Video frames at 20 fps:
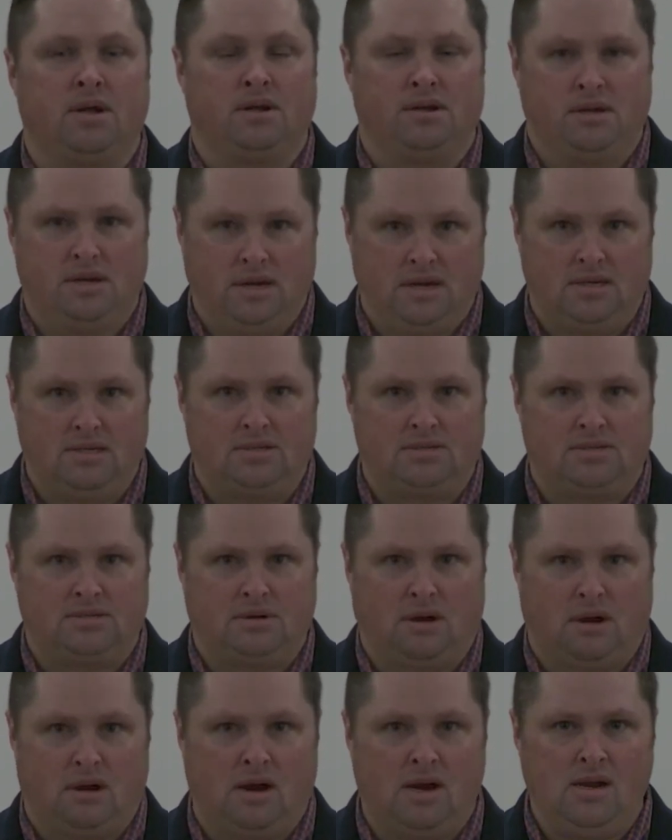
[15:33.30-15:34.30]
does.
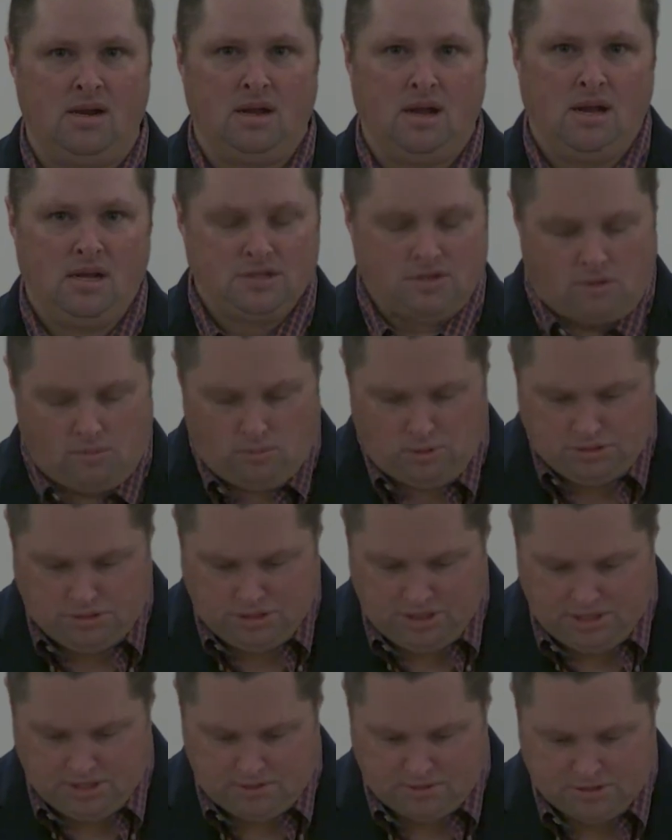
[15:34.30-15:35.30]
All right? So I want you
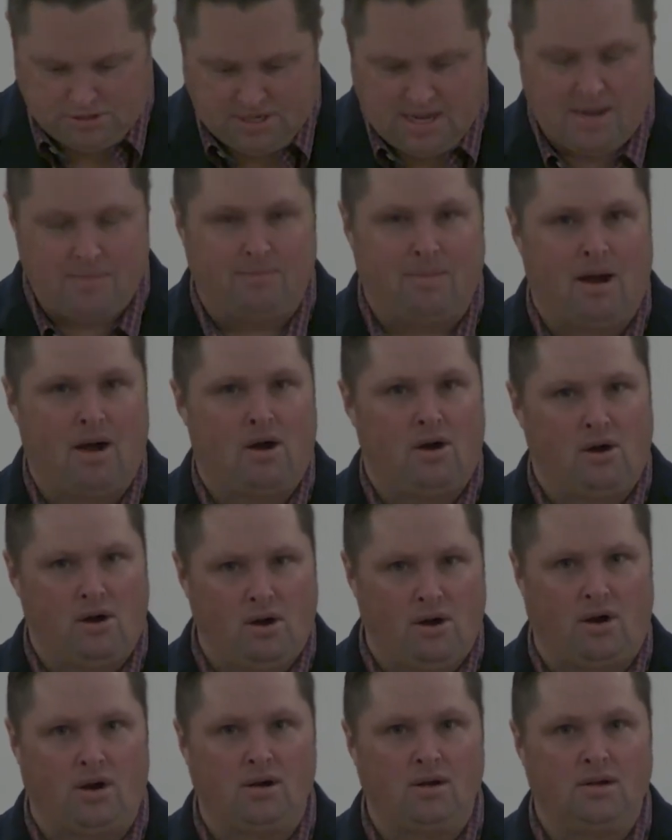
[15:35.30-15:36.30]
to understand my
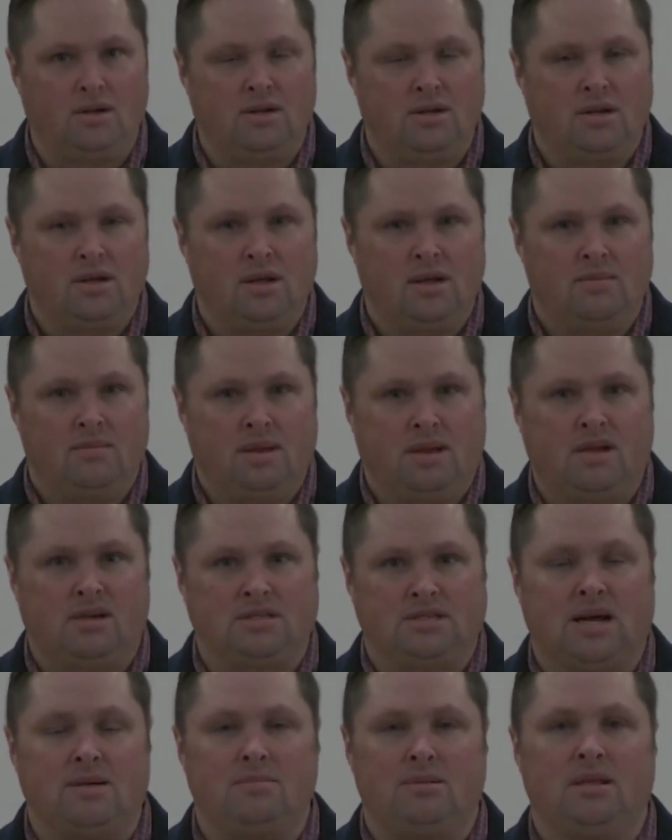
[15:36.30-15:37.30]
heart because
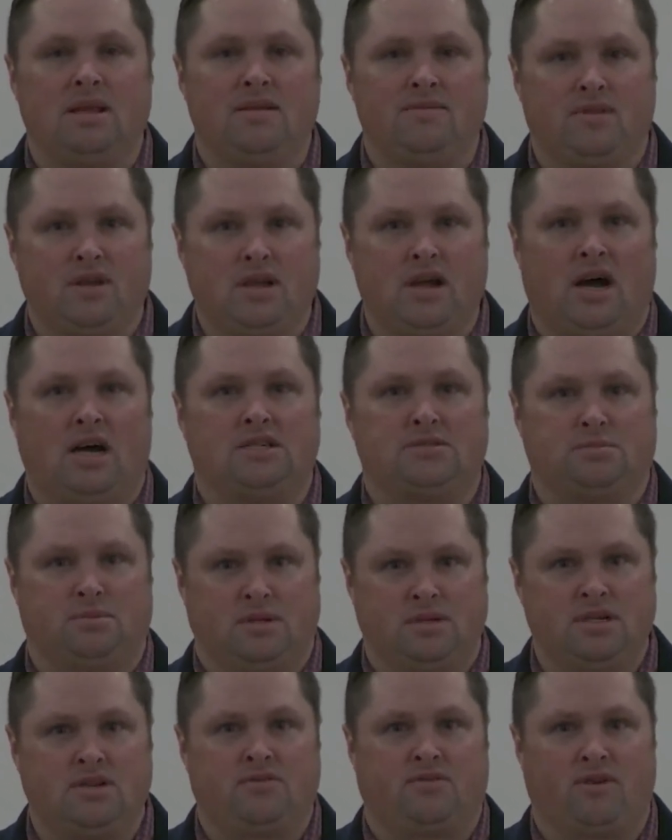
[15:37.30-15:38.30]
I believe the
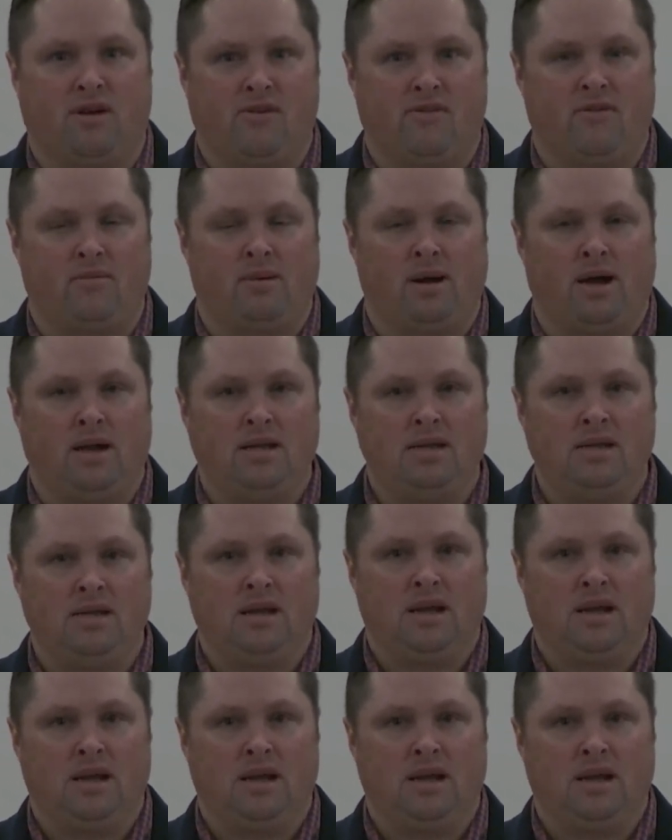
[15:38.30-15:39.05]
gospel is for everybody.